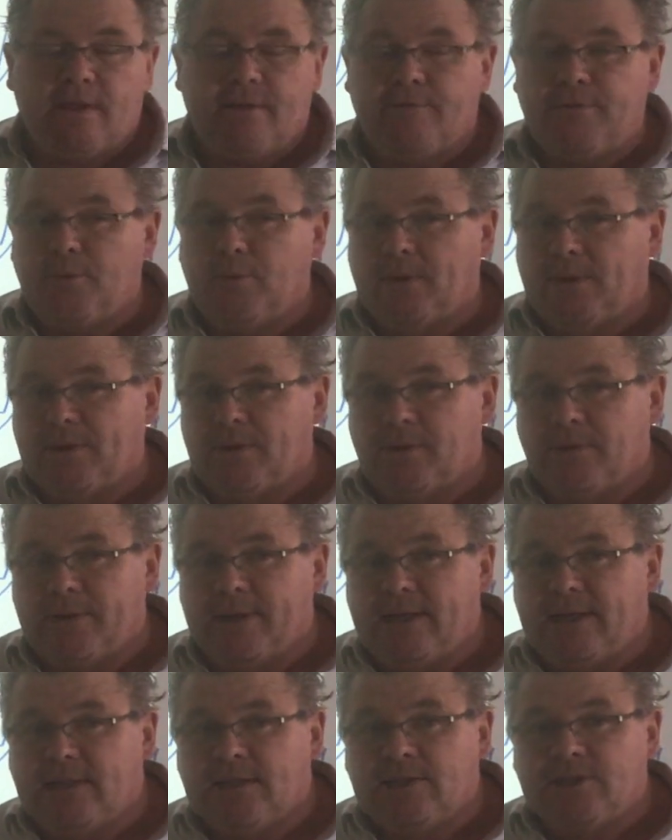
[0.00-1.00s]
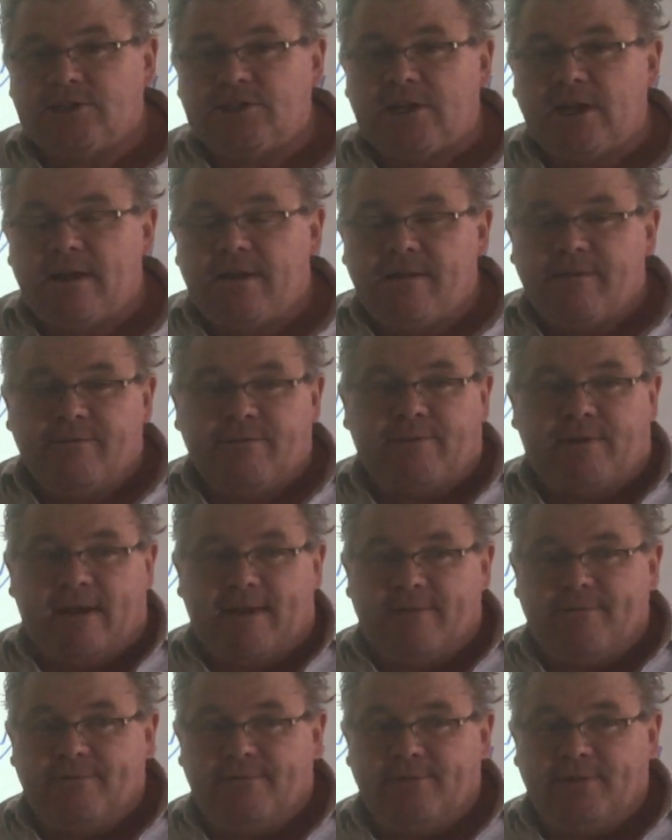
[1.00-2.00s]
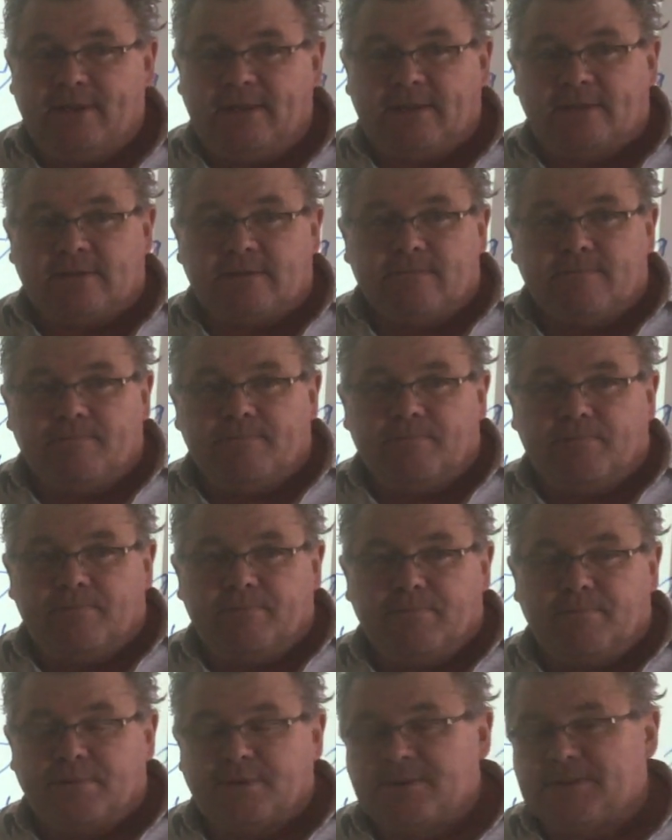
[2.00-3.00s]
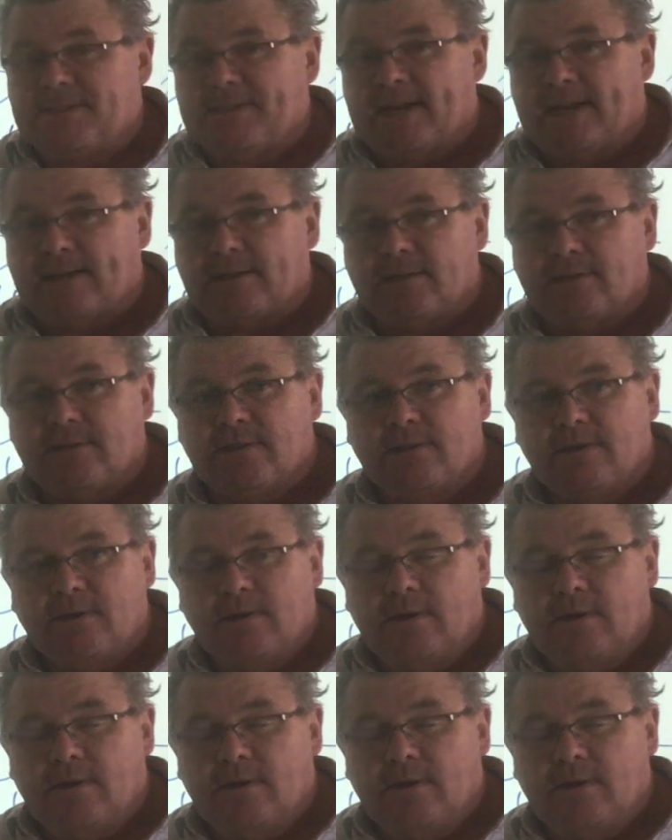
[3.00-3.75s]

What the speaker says: if you want to go English, 5 feet per second,